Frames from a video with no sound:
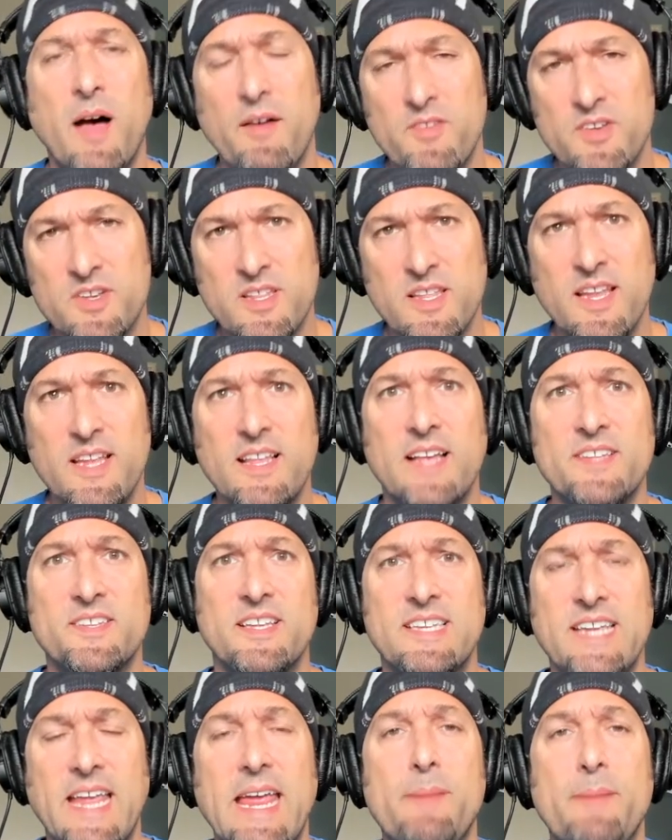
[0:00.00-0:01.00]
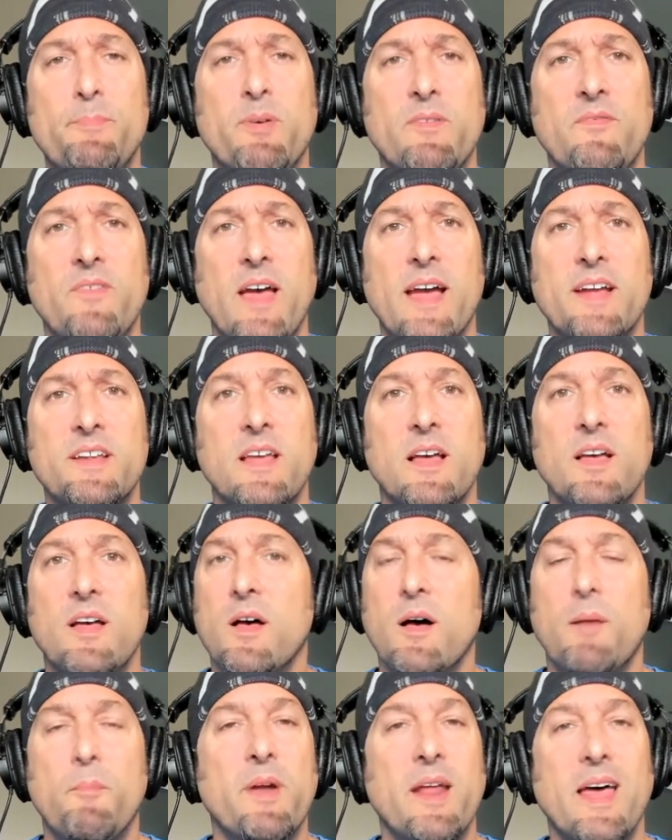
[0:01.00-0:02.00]
Obviously, it has a tape effect,
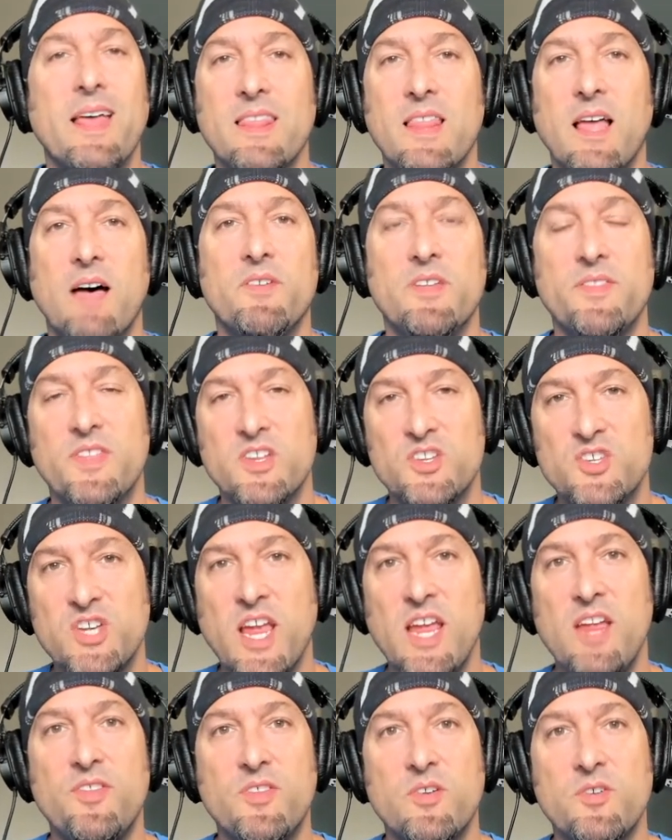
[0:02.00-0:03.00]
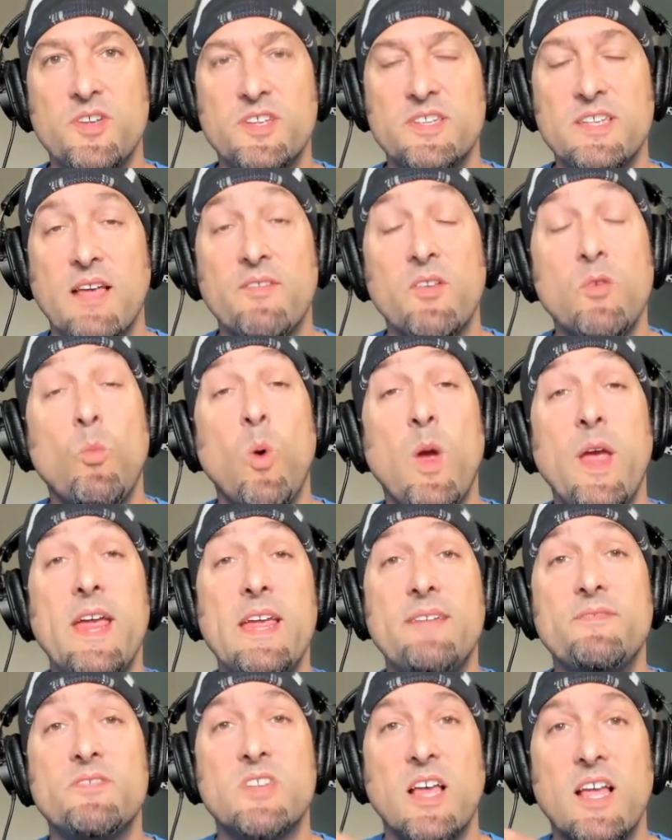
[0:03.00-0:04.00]
but I love it. The J37
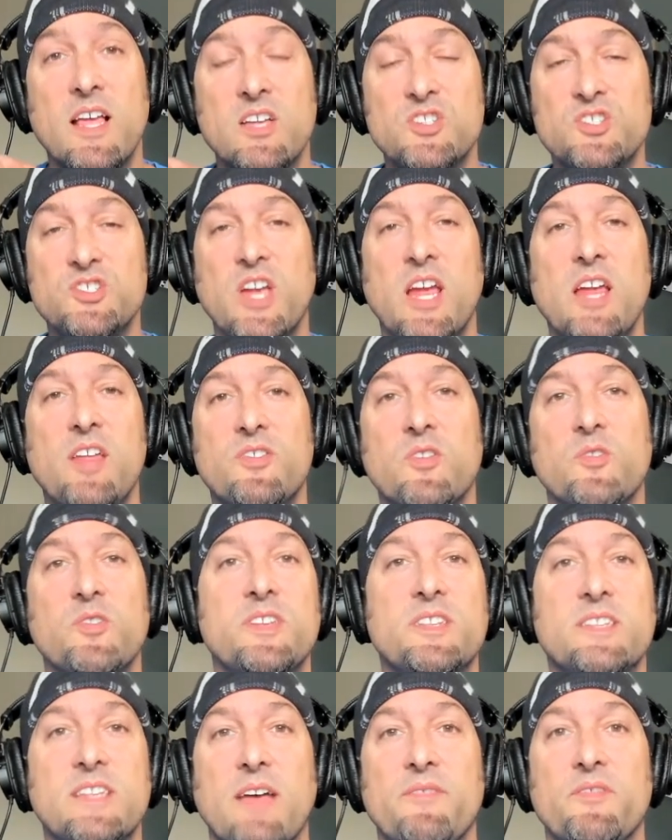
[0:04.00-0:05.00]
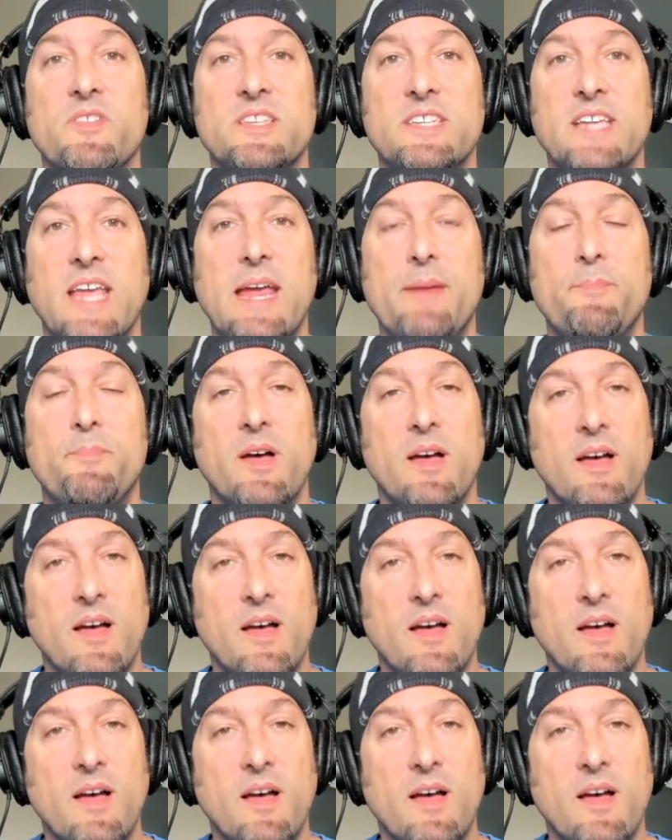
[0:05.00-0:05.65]
Waves, J37 tape